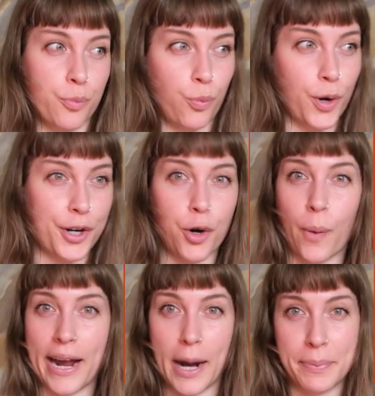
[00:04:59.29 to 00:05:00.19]
work her
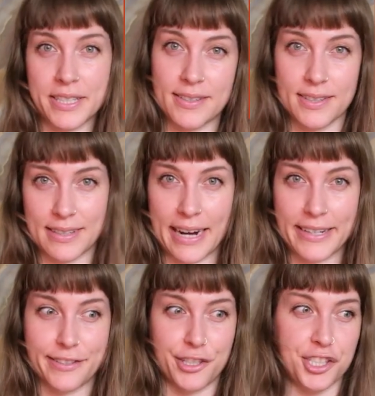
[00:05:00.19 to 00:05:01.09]
way up into society
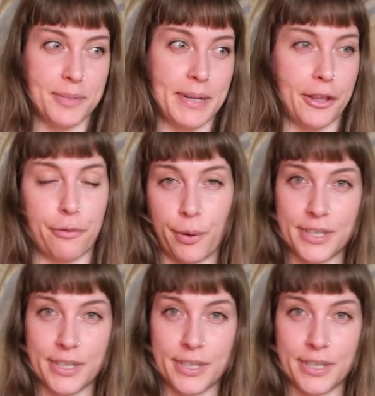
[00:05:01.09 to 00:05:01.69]
since she's been thrown